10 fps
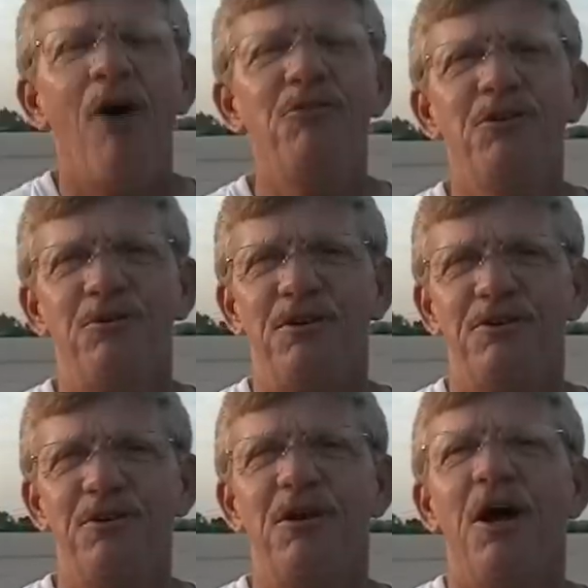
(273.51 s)
Oh, dude.
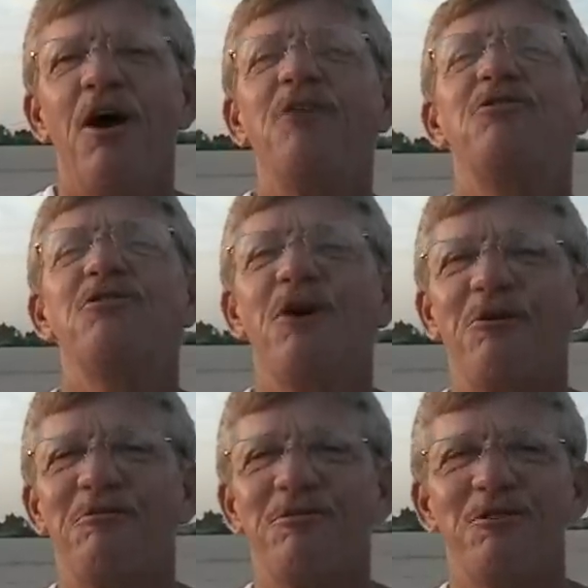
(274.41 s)
All right,
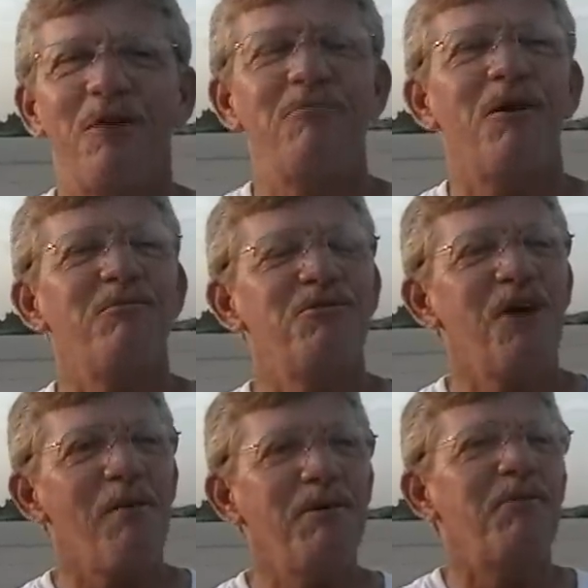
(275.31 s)
so I'm
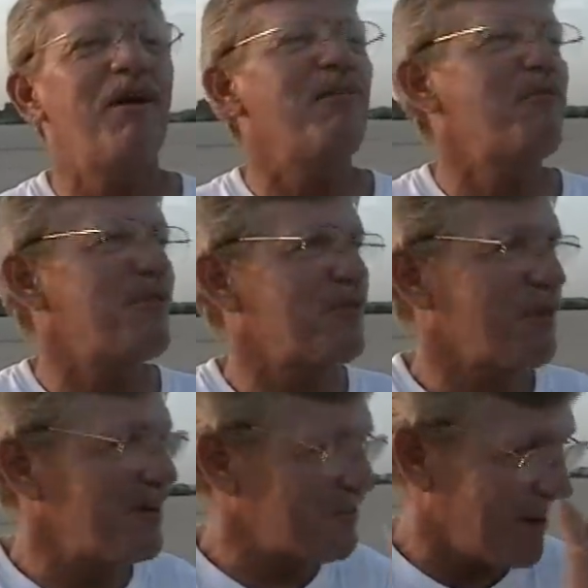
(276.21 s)
shopping around for this
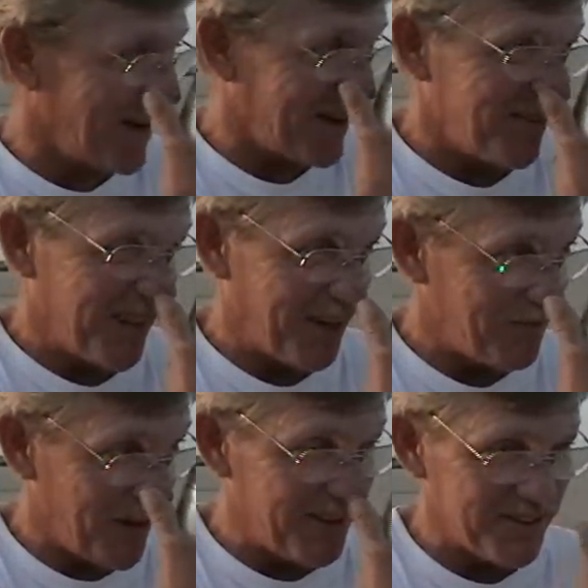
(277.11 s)
racetrack, and I
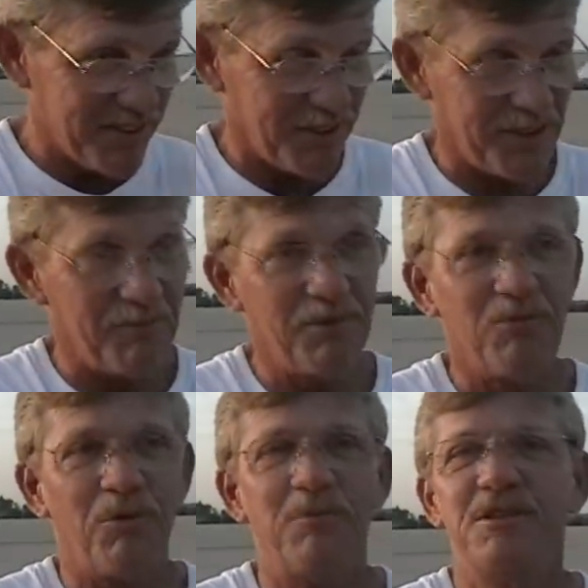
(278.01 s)
find this little dump
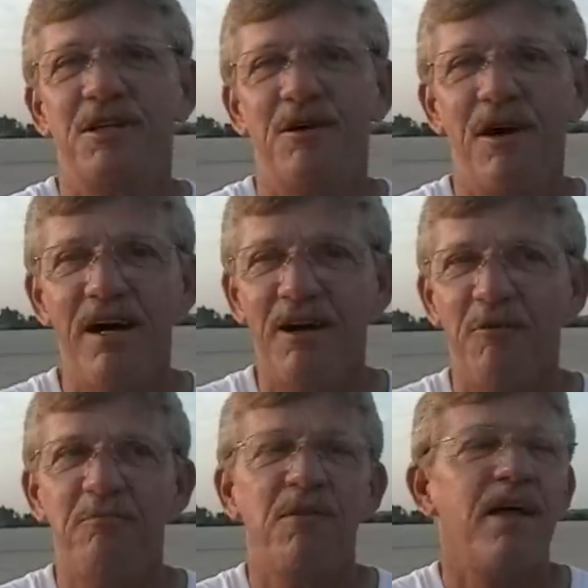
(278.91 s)
in Wilmington, Ohio.